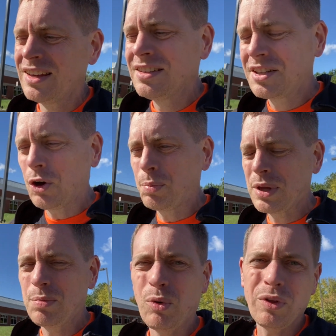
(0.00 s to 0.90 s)
tell
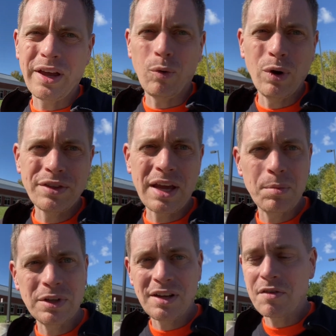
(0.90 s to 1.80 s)
people that what they
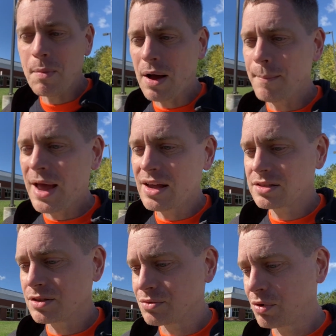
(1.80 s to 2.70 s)
believe about
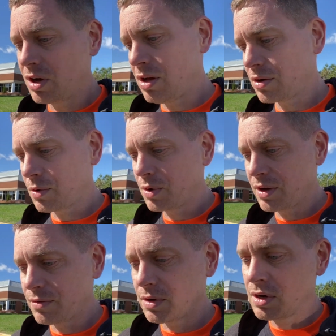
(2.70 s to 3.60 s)
masks is wrong or
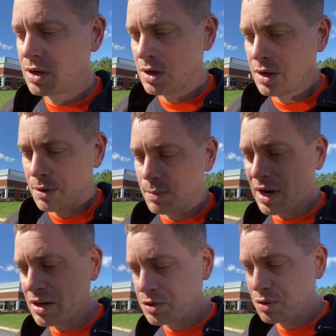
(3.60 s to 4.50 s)
whatever, but
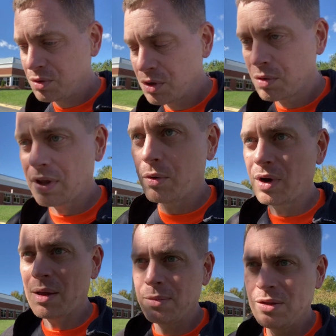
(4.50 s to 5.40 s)
I do know that when
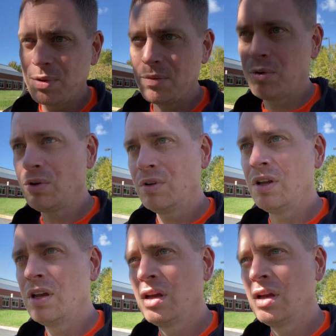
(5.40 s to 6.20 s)
I meet people,